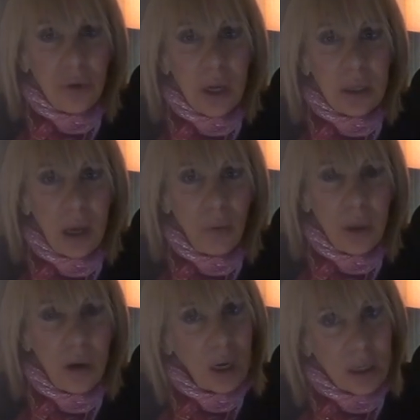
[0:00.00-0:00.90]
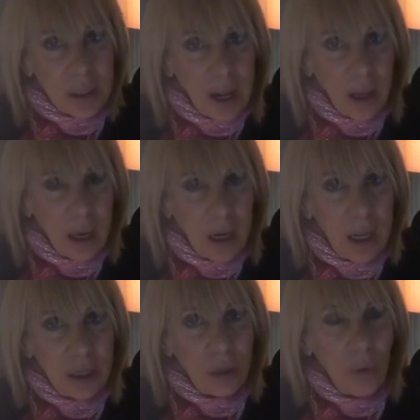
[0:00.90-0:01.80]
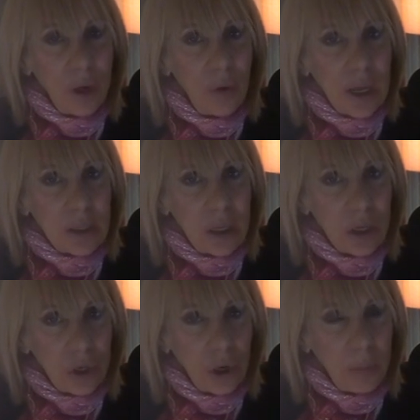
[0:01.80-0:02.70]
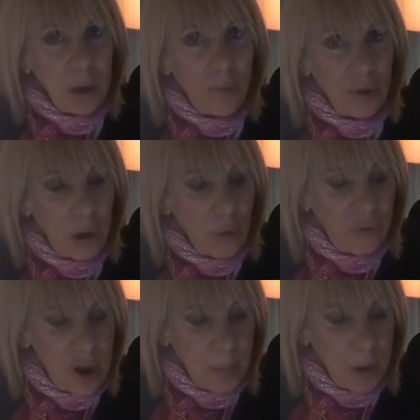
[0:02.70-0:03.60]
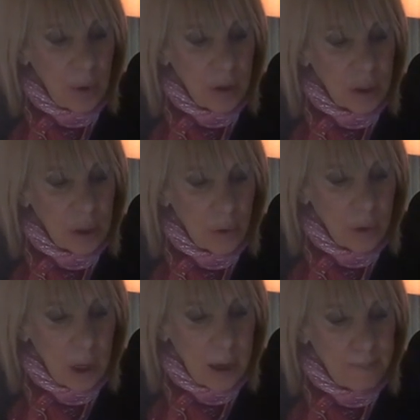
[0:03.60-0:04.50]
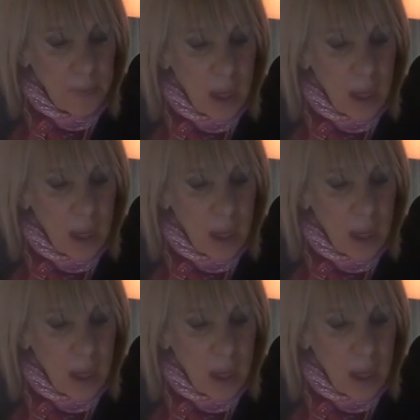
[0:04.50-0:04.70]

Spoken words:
trying to decide whether or not to sell it, and he's the one who gets to determine for the whole family whether it's sold or not.